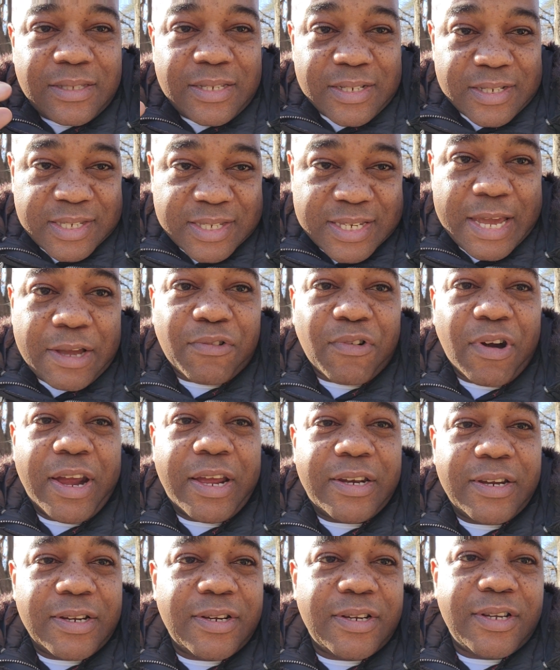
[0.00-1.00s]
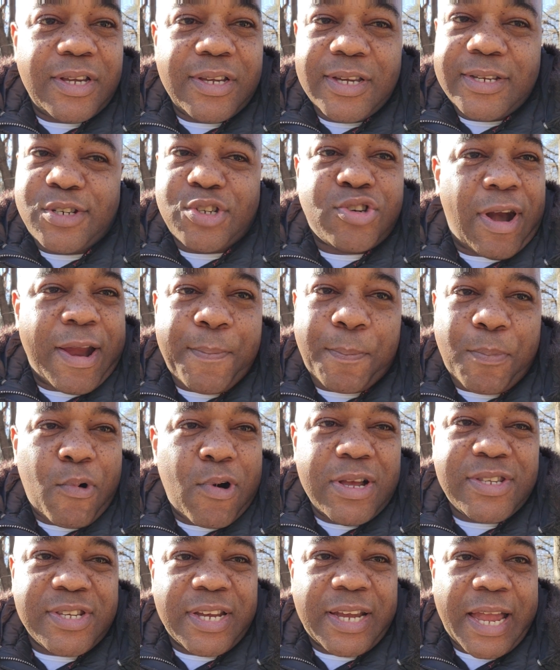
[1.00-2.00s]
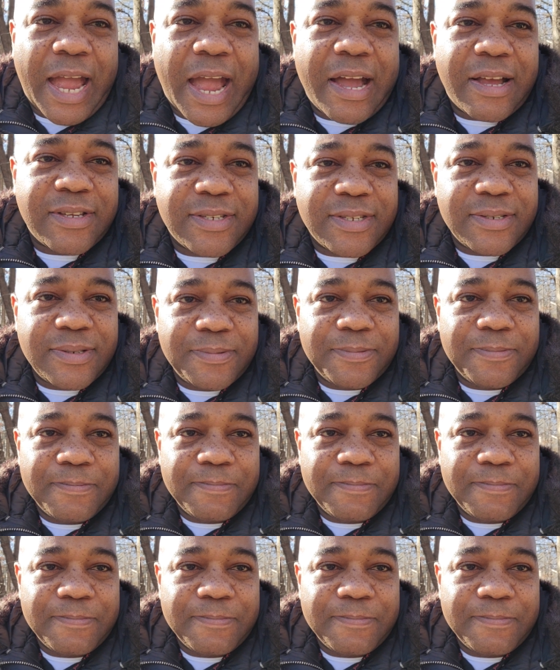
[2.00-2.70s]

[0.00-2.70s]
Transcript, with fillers: the secret. is straight poison, guys.